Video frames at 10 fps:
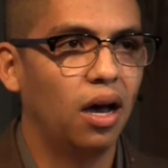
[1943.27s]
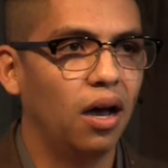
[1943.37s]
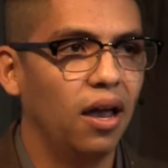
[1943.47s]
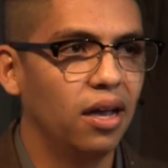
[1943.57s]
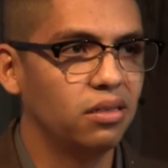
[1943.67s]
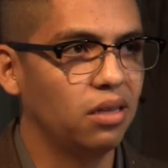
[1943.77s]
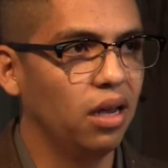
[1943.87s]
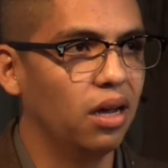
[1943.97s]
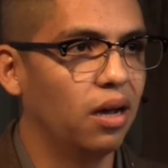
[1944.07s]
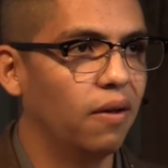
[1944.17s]
as
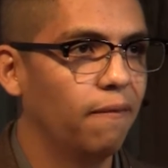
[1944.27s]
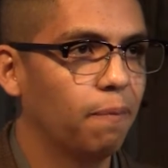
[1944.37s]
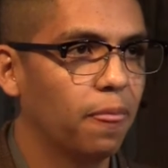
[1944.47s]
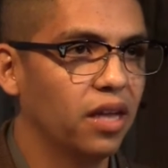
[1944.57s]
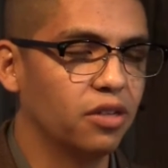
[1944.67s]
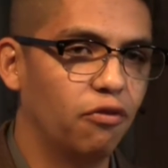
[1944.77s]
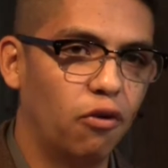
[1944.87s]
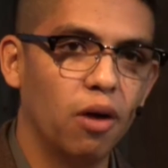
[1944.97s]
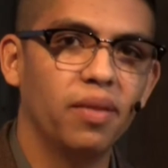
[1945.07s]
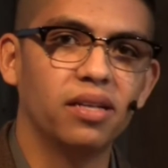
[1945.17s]
a
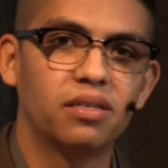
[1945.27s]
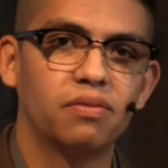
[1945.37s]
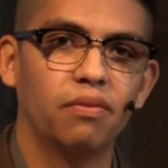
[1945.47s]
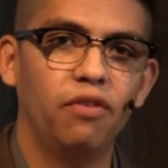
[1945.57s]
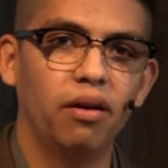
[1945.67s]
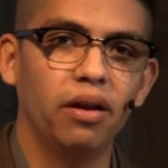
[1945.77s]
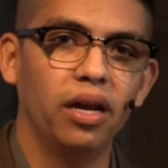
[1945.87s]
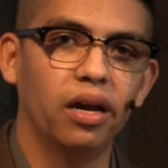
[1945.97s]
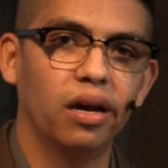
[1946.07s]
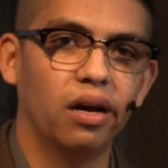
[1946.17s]
form that's
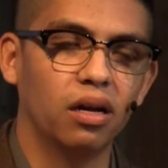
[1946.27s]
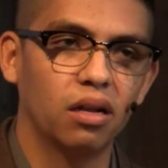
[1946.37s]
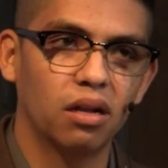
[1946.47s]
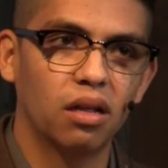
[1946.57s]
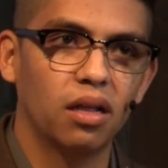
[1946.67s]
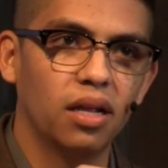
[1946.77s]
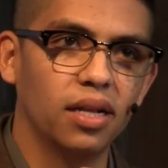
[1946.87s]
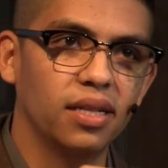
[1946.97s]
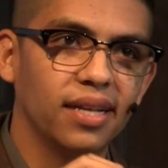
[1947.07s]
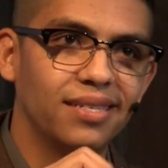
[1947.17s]
very
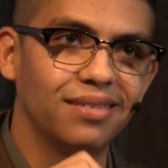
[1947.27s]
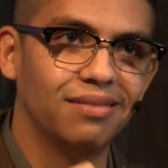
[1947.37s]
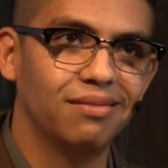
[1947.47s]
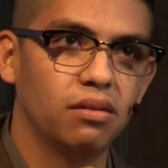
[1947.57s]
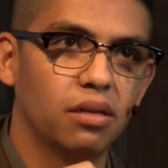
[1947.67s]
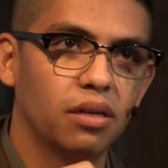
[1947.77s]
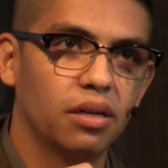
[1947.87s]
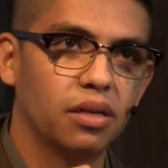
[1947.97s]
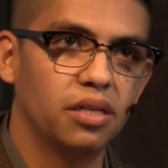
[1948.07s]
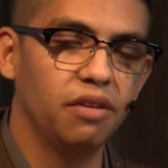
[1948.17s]
that's
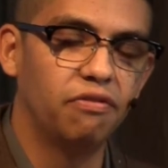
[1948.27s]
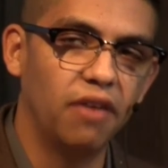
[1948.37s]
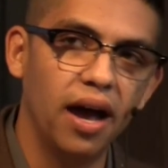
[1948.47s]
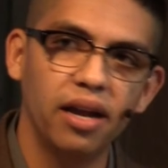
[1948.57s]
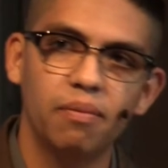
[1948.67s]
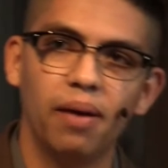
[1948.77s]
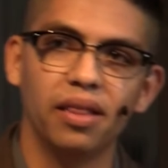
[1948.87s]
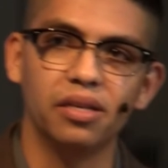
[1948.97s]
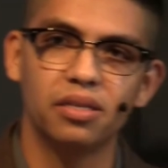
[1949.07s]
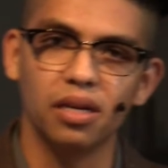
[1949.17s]
defined by
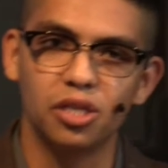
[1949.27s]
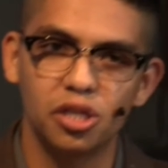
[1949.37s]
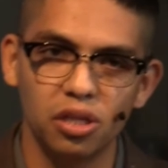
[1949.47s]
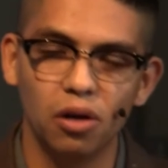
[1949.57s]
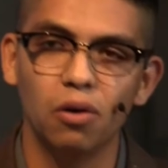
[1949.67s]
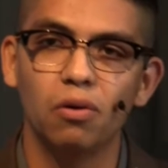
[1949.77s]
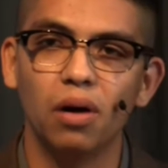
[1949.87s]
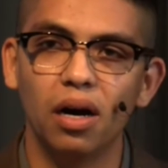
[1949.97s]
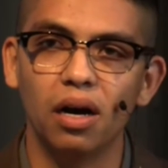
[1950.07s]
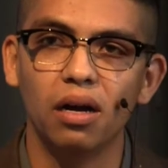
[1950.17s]
this
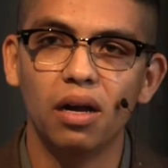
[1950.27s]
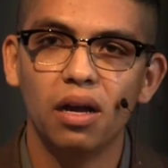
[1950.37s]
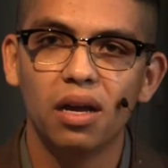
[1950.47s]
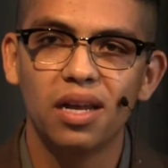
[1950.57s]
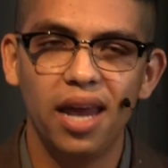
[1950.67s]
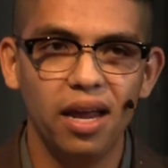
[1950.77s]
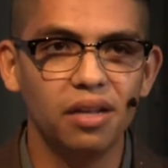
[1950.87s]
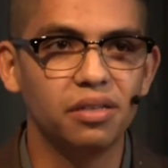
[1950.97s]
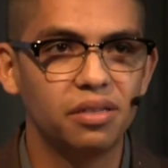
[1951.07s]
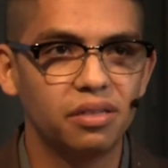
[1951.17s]
slow
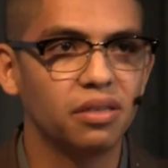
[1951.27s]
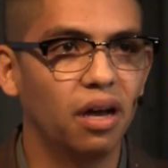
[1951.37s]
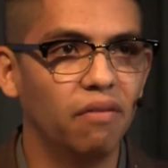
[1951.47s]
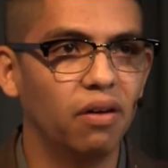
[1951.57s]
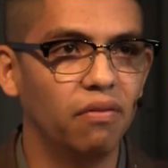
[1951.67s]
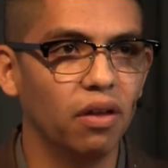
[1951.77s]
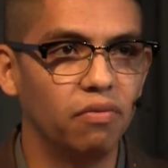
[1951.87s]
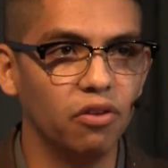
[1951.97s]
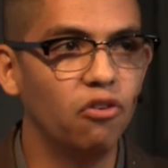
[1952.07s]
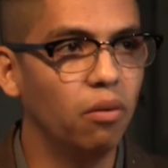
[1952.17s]
cadence
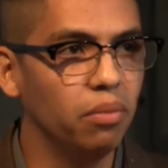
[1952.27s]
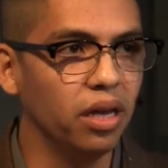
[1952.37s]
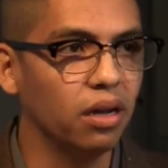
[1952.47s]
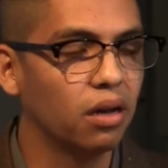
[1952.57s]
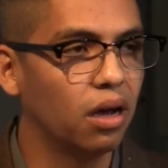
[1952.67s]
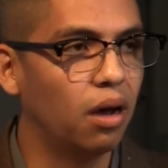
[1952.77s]
of the drum beat,